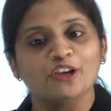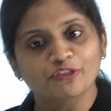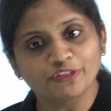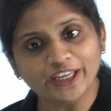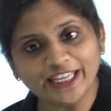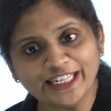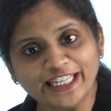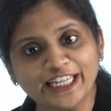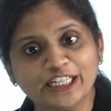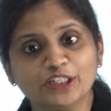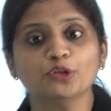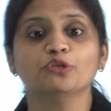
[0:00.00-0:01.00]
We
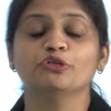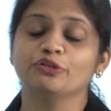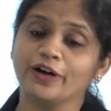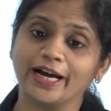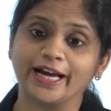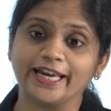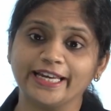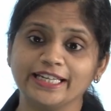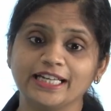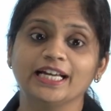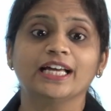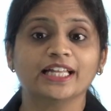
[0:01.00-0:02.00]
need to
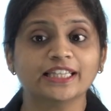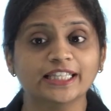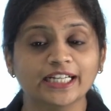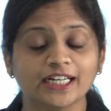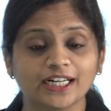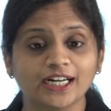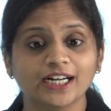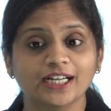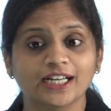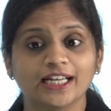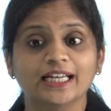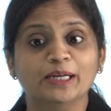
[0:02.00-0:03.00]
find the
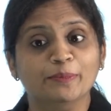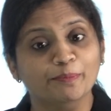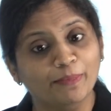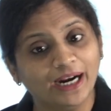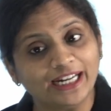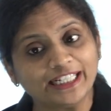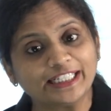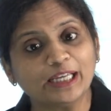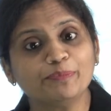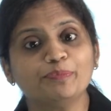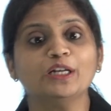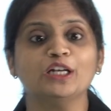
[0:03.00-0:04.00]

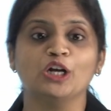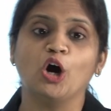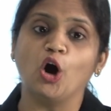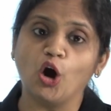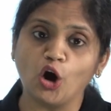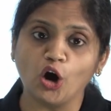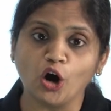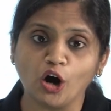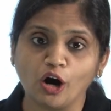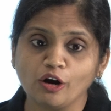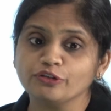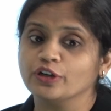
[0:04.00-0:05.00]
multiple
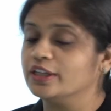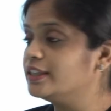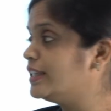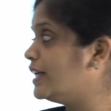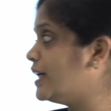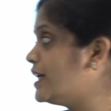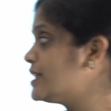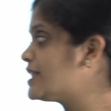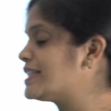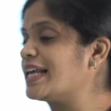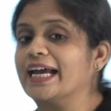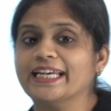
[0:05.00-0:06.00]
of the
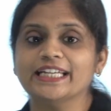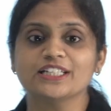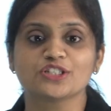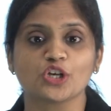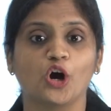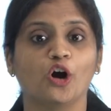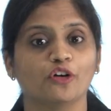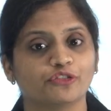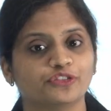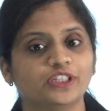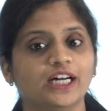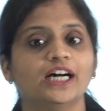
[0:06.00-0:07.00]
sides
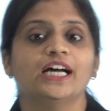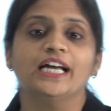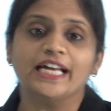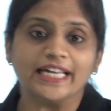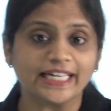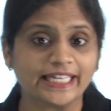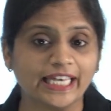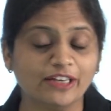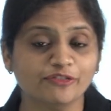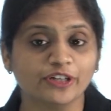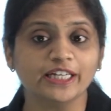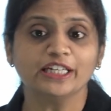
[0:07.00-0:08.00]
of the
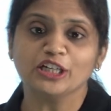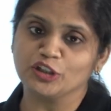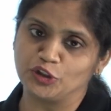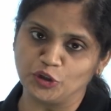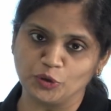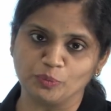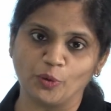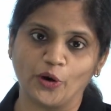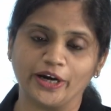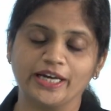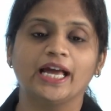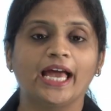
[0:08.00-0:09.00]
given
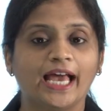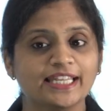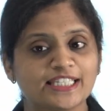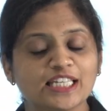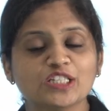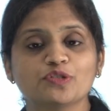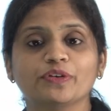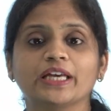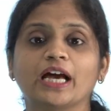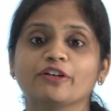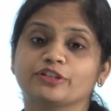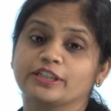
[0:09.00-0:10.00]
cuboid. And since we
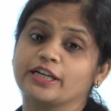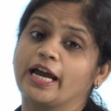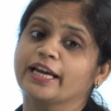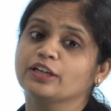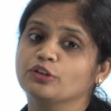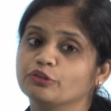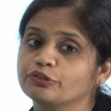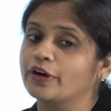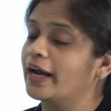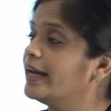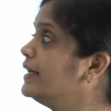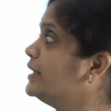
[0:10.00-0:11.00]
are trying to
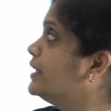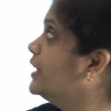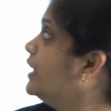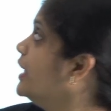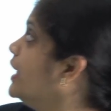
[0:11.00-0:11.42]
find the